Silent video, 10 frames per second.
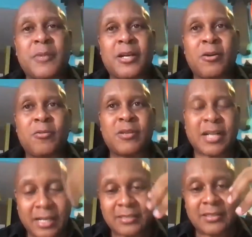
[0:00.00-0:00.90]
my own
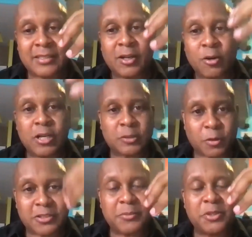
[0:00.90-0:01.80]
cousin who has
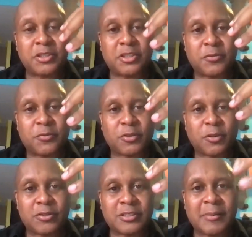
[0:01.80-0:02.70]
worked in the music industry for a
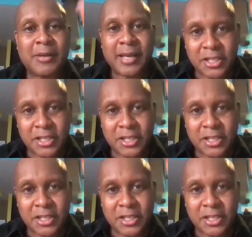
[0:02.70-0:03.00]
long time